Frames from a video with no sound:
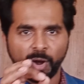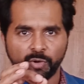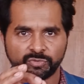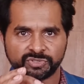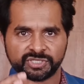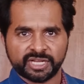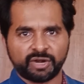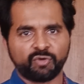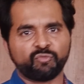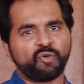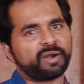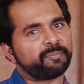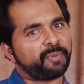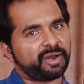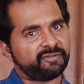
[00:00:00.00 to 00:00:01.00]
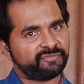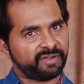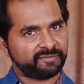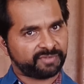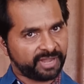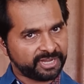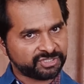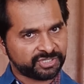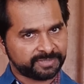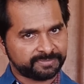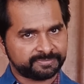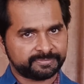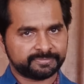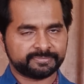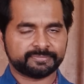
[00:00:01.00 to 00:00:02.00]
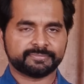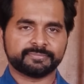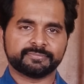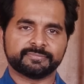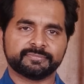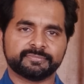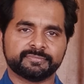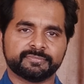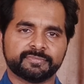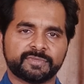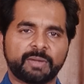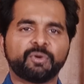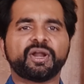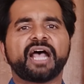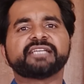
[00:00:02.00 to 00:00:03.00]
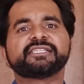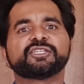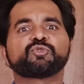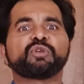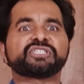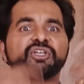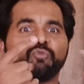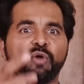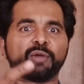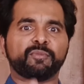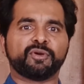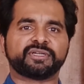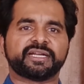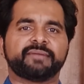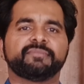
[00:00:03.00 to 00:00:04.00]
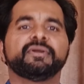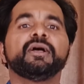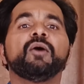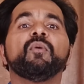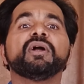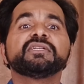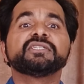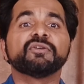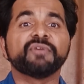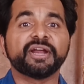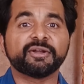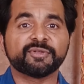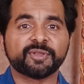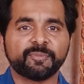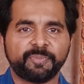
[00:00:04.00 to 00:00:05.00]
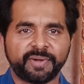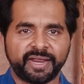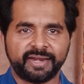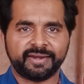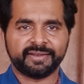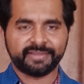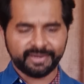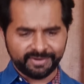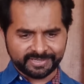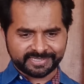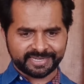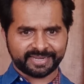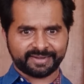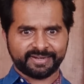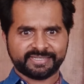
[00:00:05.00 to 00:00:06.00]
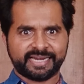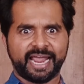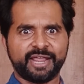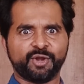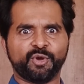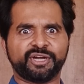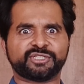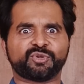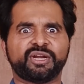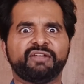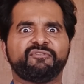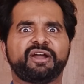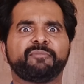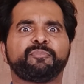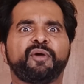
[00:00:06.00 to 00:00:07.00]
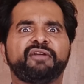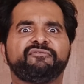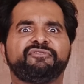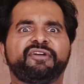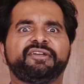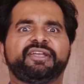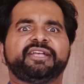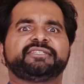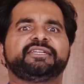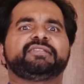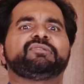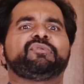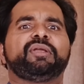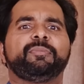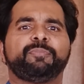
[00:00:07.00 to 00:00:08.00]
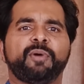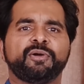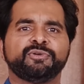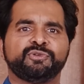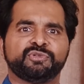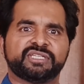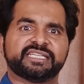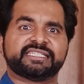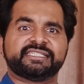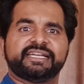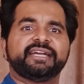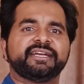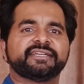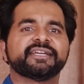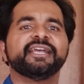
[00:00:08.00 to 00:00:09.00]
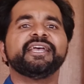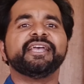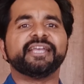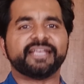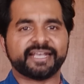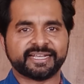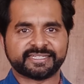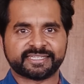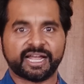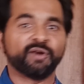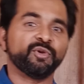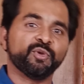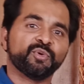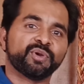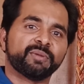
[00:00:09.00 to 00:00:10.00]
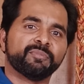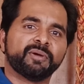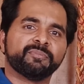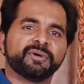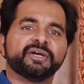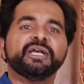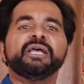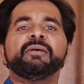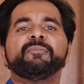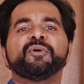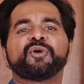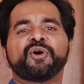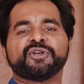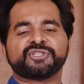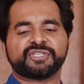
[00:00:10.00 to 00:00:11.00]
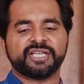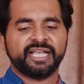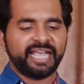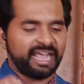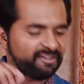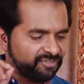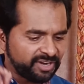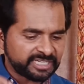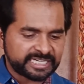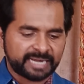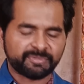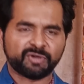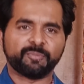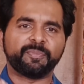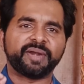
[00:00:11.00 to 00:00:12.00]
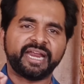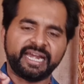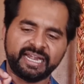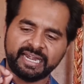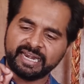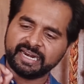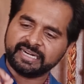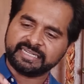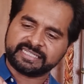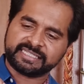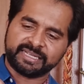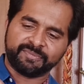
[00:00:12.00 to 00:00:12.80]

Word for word: pounds, around 1.5 kg. Now I'm going to ask this question one more time. What's the weight of the brain? Then you'll say, Krish, I know it's only 1.5 kg, 3 pounds, you just said it. Yes, how you remember? Because every time our brain learns